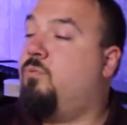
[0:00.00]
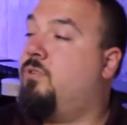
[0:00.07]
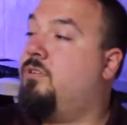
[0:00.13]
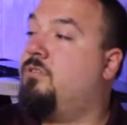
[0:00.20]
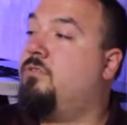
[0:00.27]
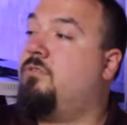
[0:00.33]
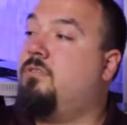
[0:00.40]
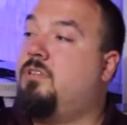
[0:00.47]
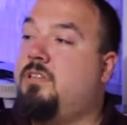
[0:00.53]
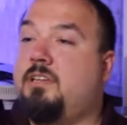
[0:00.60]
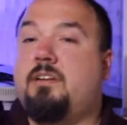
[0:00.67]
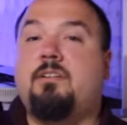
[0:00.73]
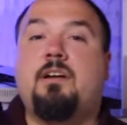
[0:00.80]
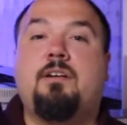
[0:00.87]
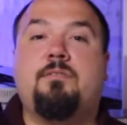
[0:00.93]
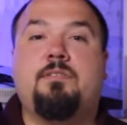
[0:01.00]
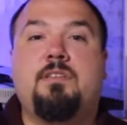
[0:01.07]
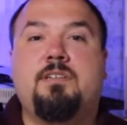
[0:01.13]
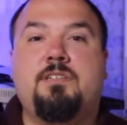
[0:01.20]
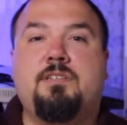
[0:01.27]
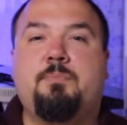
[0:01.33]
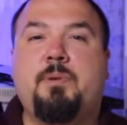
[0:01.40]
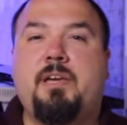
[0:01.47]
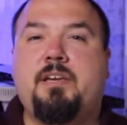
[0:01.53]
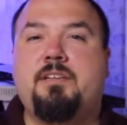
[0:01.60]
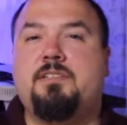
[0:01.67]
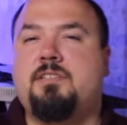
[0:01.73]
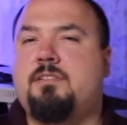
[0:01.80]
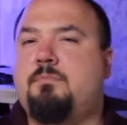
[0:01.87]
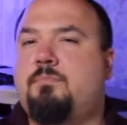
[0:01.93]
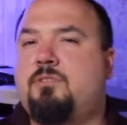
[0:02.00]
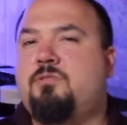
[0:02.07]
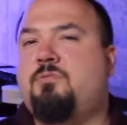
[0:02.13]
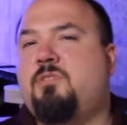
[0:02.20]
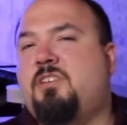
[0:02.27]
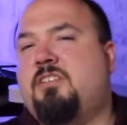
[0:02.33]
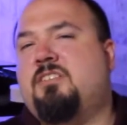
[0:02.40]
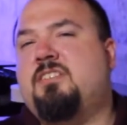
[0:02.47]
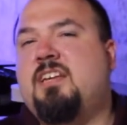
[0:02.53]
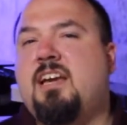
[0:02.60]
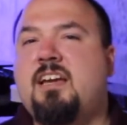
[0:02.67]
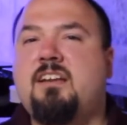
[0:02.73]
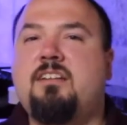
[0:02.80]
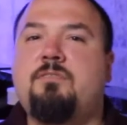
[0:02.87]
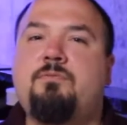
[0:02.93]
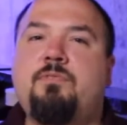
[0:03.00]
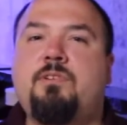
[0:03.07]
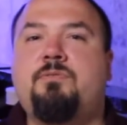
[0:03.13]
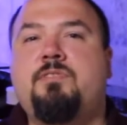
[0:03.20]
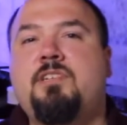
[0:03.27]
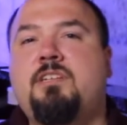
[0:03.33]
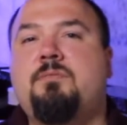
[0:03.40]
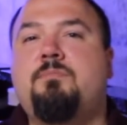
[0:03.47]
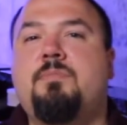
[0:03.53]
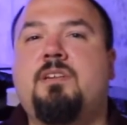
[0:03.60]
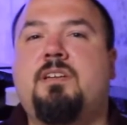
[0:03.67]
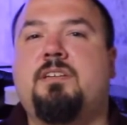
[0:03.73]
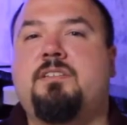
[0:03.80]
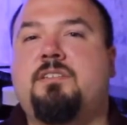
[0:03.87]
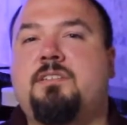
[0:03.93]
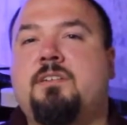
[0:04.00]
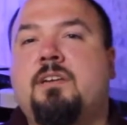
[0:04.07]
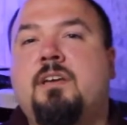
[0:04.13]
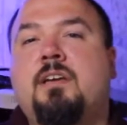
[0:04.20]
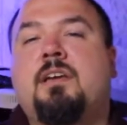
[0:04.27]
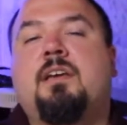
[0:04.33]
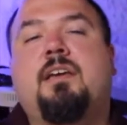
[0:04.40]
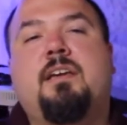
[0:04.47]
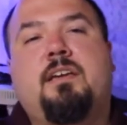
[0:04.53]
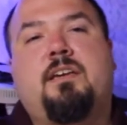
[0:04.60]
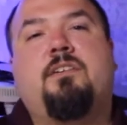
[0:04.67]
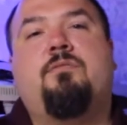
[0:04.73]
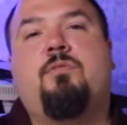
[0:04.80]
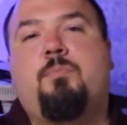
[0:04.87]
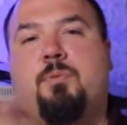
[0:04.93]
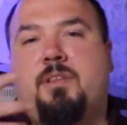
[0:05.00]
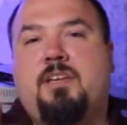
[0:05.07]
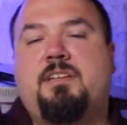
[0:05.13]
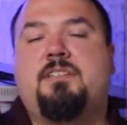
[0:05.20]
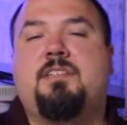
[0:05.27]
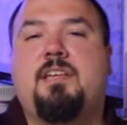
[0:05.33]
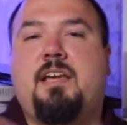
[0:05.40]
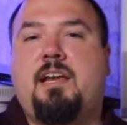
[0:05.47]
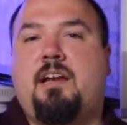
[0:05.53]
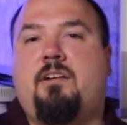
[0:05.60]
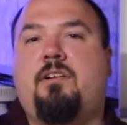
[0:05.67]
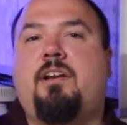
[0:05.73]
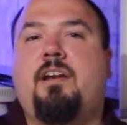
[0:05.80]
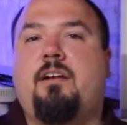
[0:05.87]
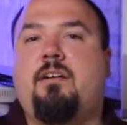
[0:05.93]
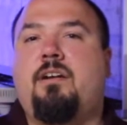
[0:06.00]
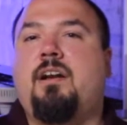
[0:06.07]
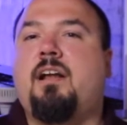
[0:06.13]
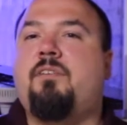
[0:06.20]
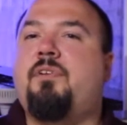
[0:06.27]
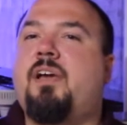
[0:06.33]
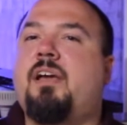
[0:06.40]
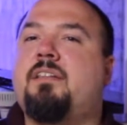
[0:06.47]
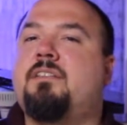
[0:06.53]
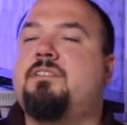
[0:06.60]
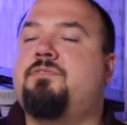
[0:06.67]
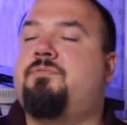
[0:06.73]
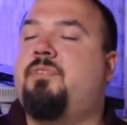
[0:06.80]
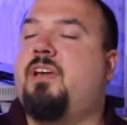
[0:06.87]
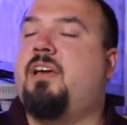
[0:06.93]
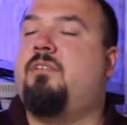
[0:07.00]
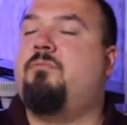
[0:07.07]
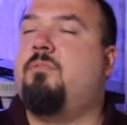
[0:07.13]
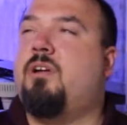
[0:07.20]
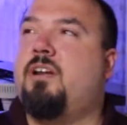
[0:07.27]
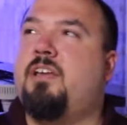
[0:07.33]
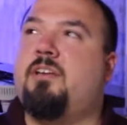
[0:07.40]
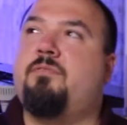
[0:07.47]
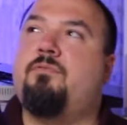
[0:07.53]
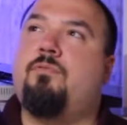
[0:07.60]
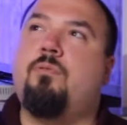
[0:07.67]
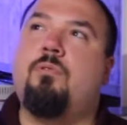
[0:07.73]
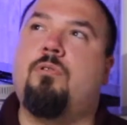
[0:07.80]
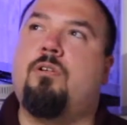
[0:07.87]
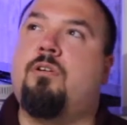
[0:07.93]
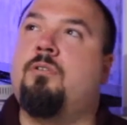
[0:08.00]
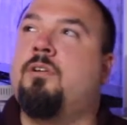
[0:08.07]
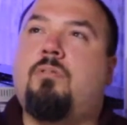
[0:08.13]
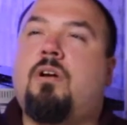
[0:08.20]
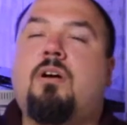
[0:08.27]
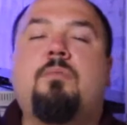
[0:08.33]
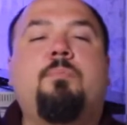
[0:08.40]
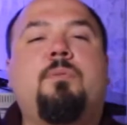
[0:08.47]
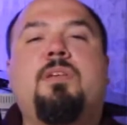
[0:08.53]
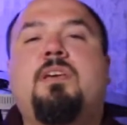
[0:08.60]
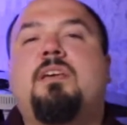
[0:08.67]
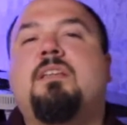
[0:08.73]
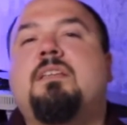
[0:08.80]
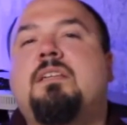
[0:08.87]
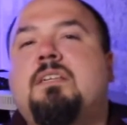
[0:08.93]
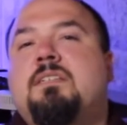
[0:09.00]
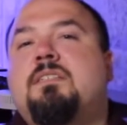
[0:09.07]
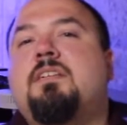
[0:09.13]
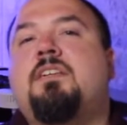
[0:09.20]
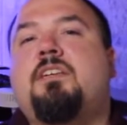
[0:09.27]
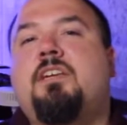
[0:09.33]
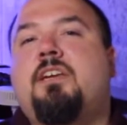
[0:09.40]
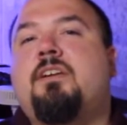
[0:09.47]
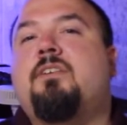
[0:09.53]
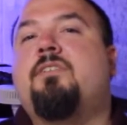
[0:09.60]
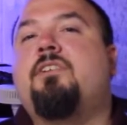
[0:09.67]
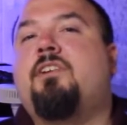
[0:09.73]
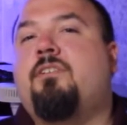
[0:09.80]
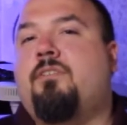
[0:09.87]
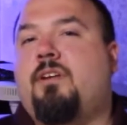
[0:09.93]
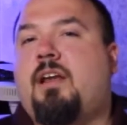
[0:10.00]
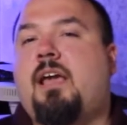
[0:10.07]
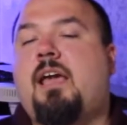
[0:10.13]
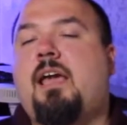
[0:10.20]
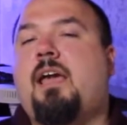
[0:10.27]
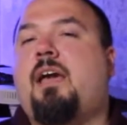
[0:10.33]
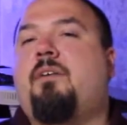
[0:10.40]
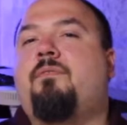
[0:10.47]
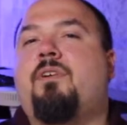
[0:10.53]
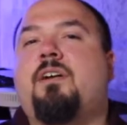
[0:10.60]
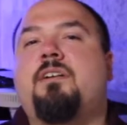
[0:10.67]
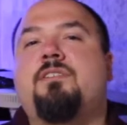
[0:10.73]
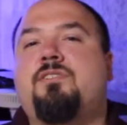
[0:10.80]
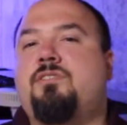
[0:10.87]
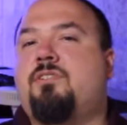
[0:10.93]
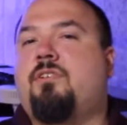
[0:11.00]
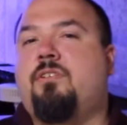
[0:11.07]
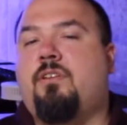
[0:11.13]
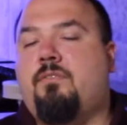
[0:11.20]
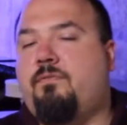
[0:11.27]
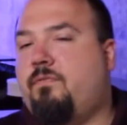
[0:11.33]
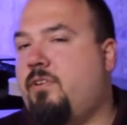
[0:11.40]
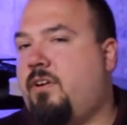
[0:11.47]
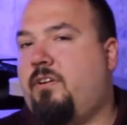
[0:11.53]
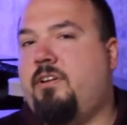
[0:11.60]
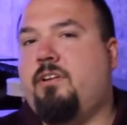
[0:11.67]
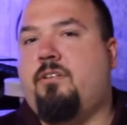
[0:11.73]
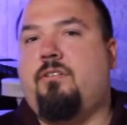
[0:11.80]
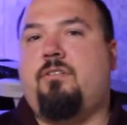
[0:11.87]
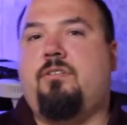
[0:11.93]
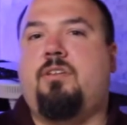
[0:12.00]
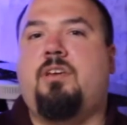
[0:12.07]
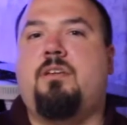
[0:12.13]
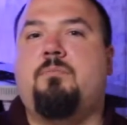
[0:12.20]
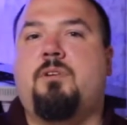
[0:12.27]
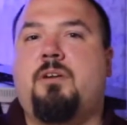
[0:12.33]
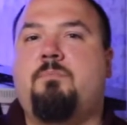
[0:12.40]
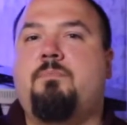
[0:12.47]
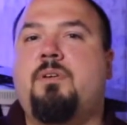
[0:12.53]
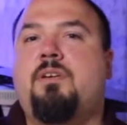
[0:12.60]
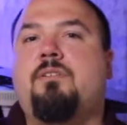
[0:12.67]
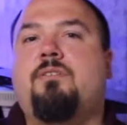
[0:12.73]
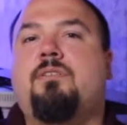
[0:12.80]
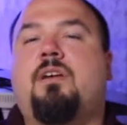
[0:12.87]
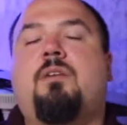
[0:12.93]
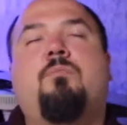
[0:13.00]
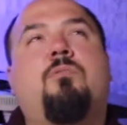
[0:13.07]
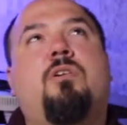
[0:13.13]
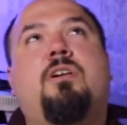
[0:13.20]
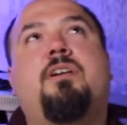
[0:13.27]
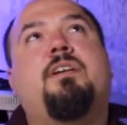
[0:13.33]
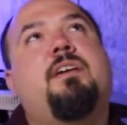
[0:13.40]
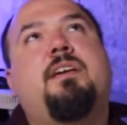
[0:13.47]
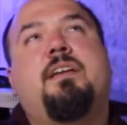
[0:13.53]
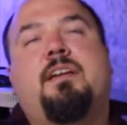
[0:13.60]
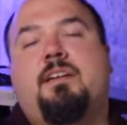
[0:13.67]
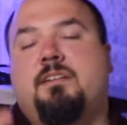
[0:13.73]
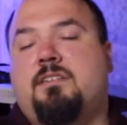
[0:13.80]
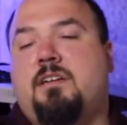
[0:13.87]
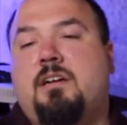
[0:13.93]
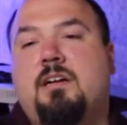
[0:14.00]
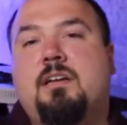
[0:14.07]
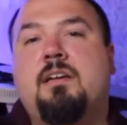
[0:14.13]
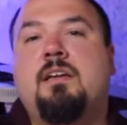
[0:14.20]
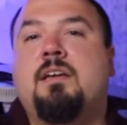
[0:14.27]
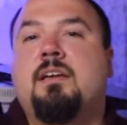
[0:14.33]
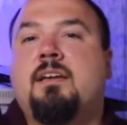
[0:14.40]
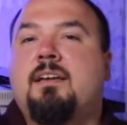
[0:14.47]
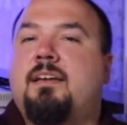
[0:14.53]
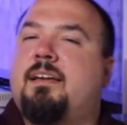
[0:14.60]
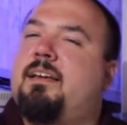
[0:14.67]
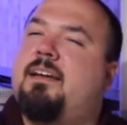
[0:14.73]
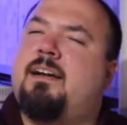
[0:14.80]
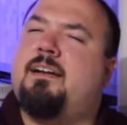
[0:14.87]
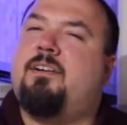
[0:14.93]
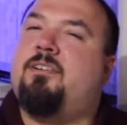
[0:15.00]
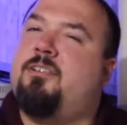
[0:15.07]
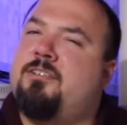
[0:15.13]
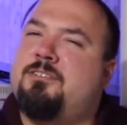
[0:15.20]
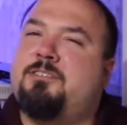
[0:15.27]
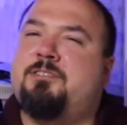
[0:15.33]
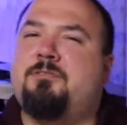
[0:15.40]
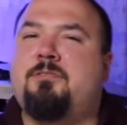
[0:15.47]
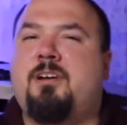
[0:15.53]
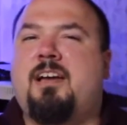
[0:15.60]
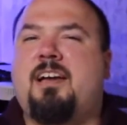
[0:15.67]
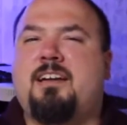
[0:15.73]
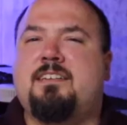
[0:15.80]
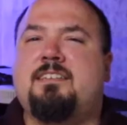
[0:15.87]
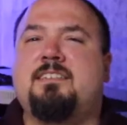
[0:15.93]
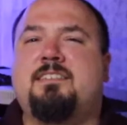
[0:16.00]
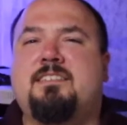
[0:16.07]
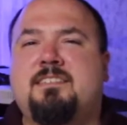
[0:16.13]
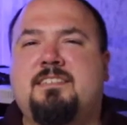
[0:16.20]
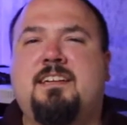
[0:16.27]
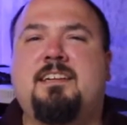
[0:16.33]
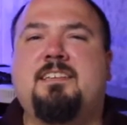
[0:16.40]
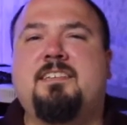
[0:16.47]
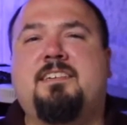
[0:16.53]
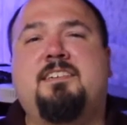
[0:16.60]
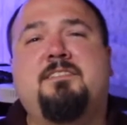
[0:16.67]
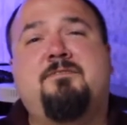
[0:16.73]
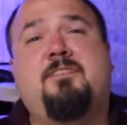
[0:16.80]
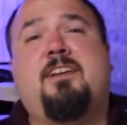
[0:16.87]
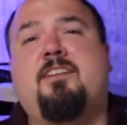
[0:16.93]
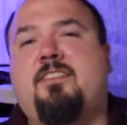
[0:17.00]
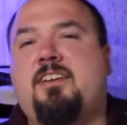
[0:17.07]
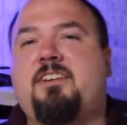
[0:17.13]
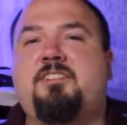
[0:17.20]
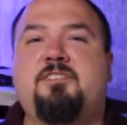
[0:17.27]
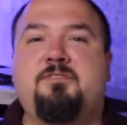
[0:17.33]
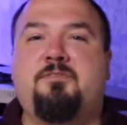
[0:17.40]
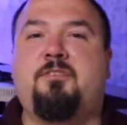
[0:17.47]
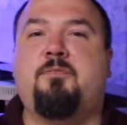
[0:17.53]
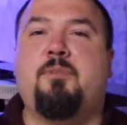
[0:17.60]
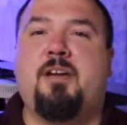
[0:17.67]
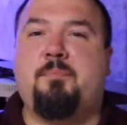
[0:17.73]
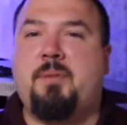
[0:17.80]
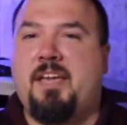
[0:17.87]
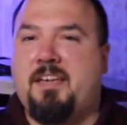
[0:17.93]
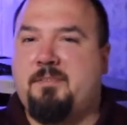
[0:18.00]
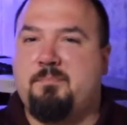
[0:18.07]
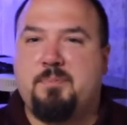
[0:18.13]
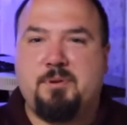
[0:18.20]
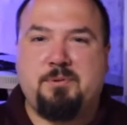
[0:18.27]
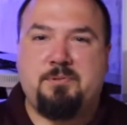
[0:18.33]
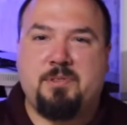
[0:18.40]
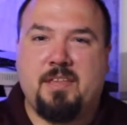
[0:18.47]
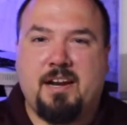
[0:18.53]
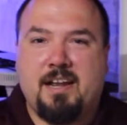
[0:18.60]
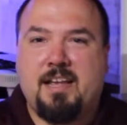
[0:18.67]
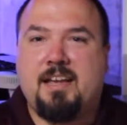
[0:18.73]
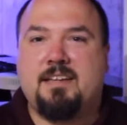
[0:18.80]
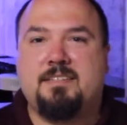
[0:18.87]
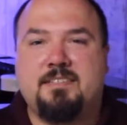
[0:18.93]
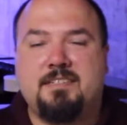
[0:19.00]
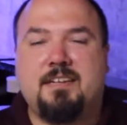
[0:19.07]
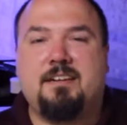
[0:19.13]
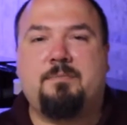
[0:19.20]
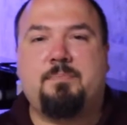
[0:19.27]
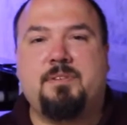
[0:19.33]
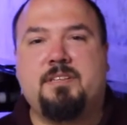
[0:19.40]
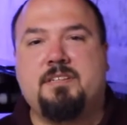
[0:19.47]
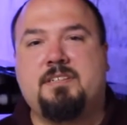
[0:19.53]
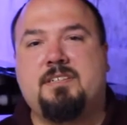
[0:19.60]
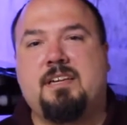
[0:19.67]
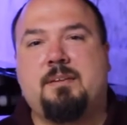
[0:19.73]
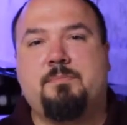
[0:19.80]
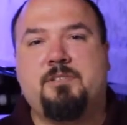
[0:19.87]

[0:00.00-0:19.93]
will clear out this space in between 10 to 15 minutes. It could replace the air here. And I've had this fan running for probably at least a year, year and a half. I installed it very early in my build. I wanted to get it done. It kind of also acted slightly as ventilation for my paint booth that I had set up in the same